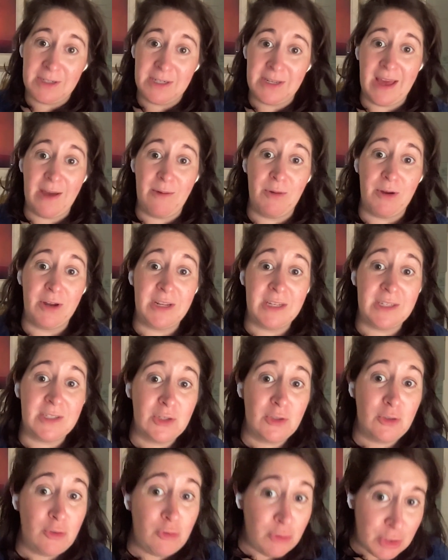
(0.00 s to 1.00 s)
to that word is
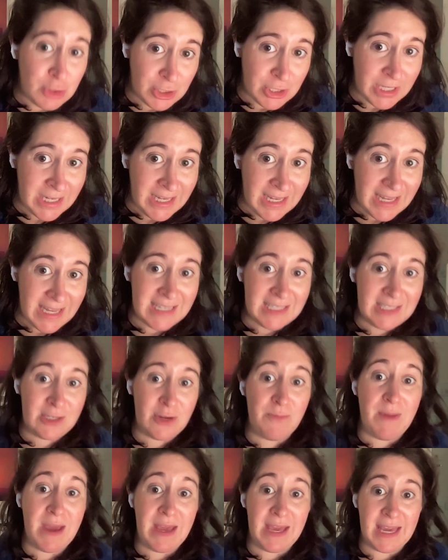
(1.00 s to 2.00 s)
kusle,
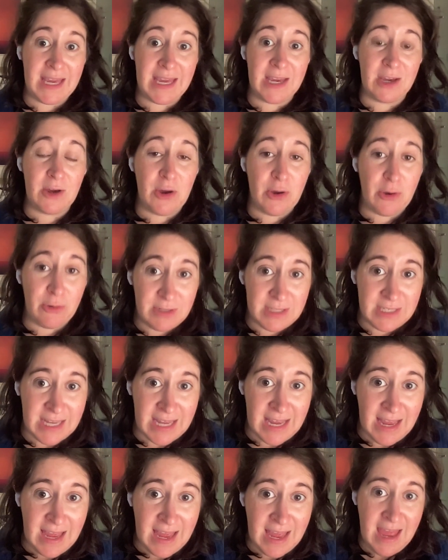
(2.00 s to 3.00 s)
so making it
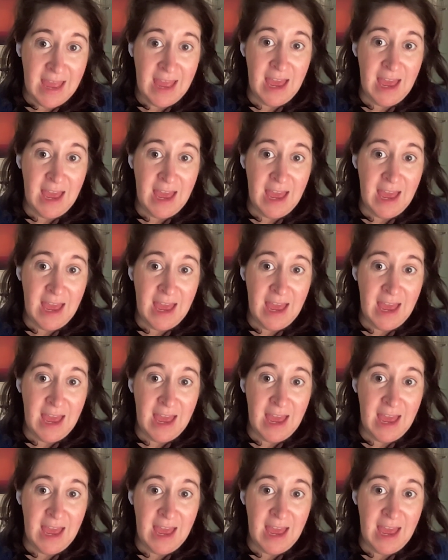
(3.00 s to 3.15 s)
cozy.